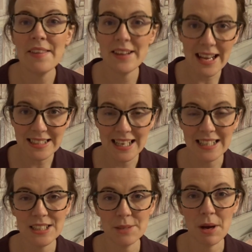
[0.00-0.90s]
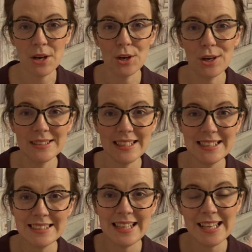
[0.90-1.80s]
And the next item I got
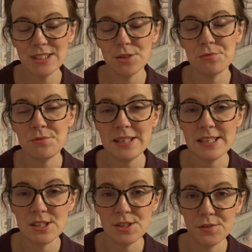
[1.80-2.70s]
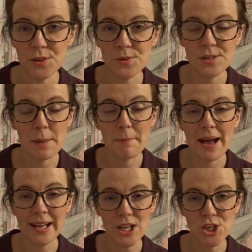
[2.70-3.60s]
is this reed diffuser
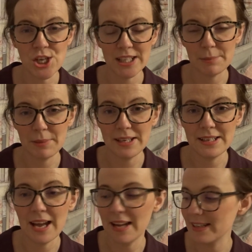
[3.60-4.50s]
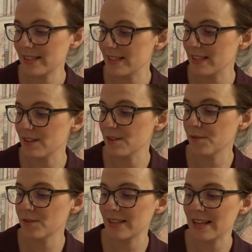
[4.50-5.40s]
by Jelly Bean, and it is in the
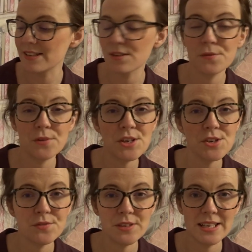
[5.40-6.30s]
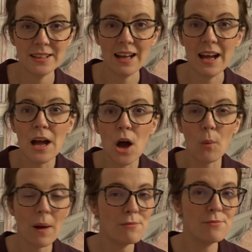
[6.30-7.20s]
scent French Vanilla.
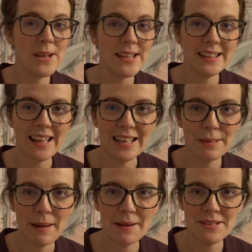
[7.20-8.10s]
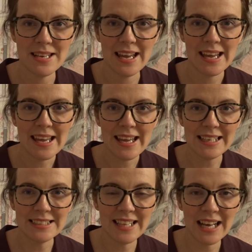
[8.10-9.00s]
What I really like about it
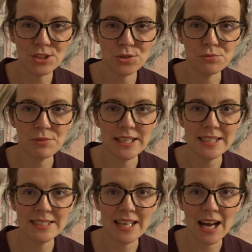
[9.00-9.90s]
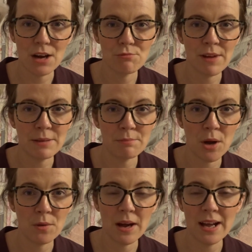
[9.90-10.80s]
is the actual reeds are
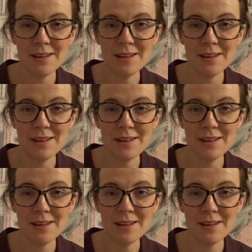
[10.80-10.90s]
rainbow